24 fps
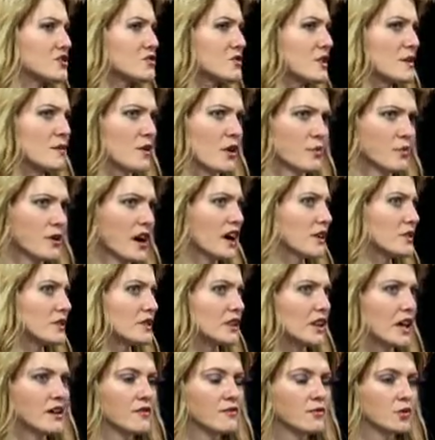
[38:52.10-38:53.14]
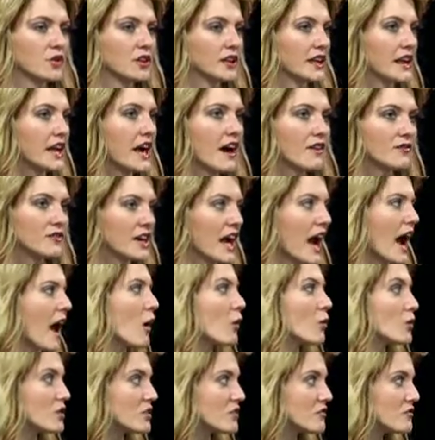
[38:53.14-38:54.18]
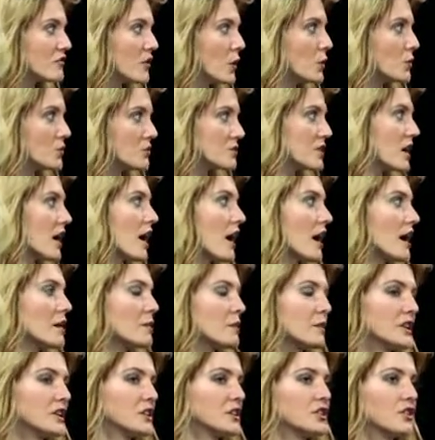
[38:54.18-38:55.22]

it's going to drain our battery life. We're only going to have an hour of phone time.